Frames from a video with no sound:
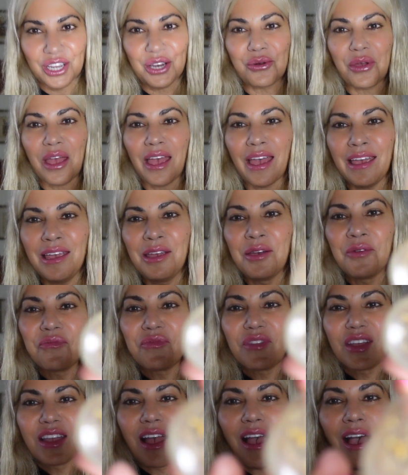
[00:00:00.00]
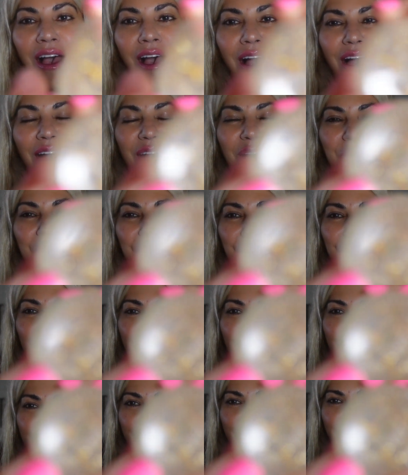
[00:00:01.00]
okay? Um,
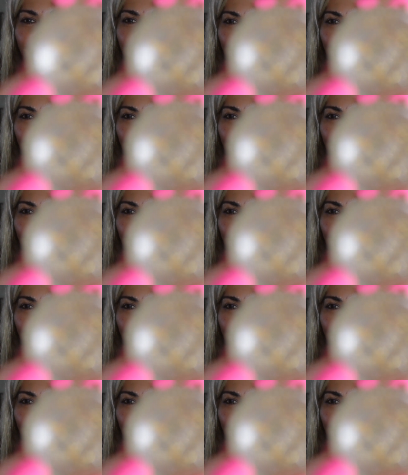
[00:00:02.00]
this is